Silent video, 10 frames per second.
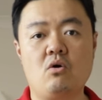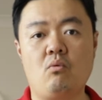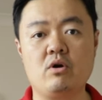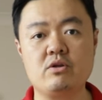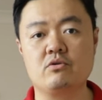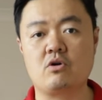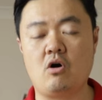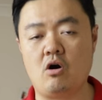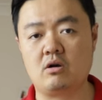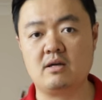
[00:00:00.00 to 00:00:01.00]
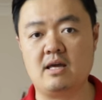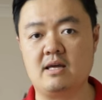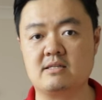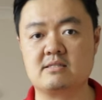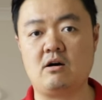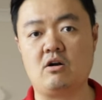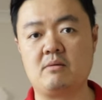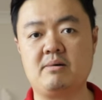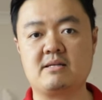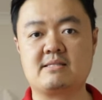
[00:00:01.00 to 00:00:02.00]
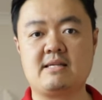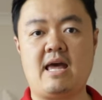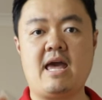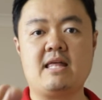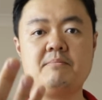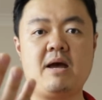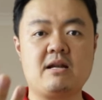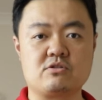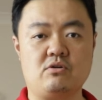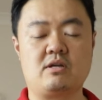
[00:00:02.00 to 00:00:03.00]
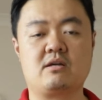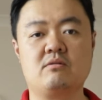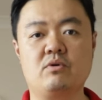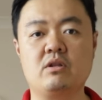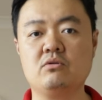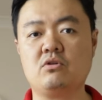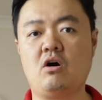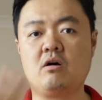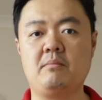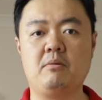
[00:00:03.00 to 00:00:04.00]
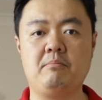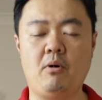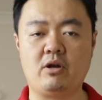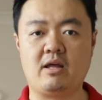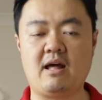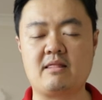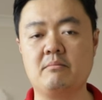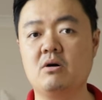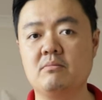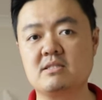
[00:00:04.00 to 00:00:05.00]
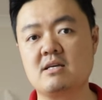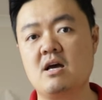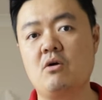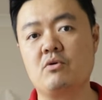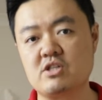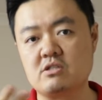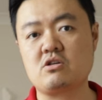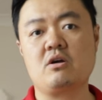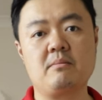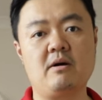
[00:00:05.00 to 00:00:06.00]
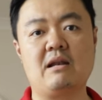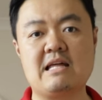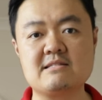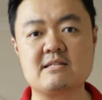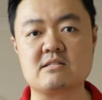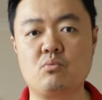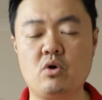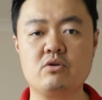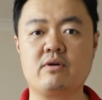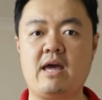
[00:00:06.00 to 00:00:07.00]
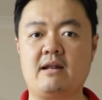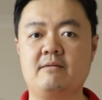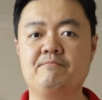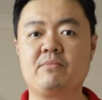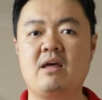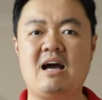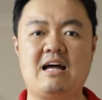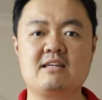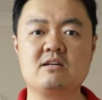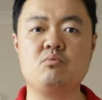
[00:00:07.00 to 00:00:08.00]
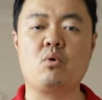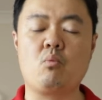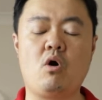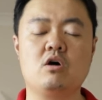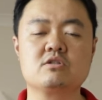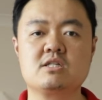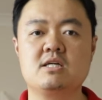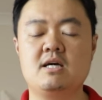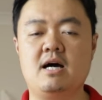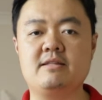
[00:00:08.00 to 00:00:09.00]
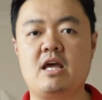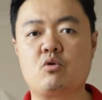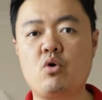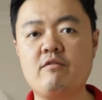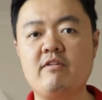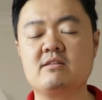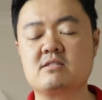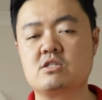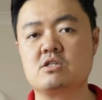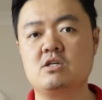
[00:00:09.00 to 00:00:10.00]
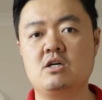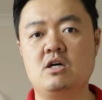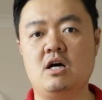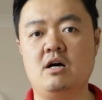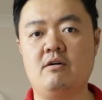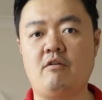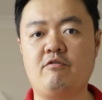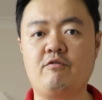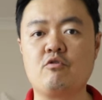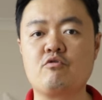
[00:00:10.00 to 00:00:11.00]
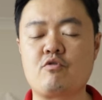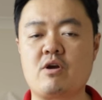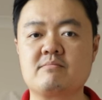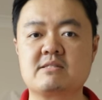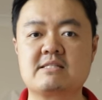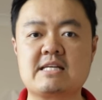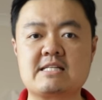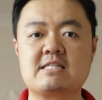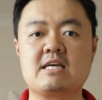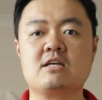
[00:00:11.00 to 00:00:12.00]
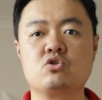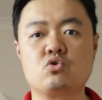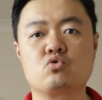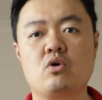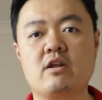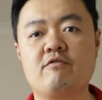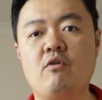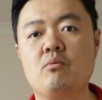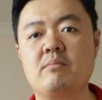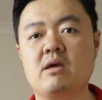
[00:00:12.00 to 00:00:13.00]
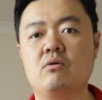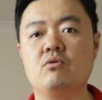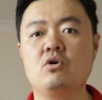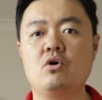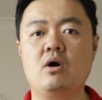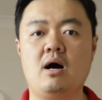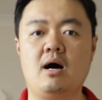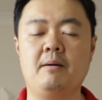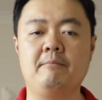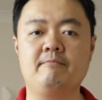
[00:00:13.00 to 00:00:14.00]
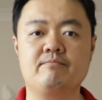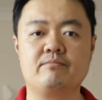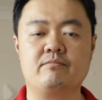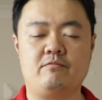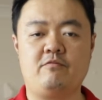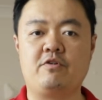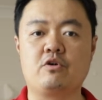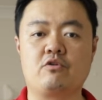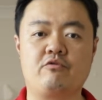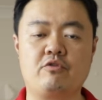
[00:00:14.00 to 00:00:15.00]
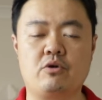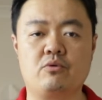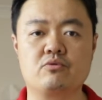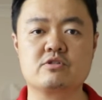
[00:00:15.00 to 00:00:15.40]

What you got is Olympus and Panasonic. We're not talking about body at the moment. We're just talking about lenses. What you get? I think we want an equivalent of full frame 16 to 24 mil field of view.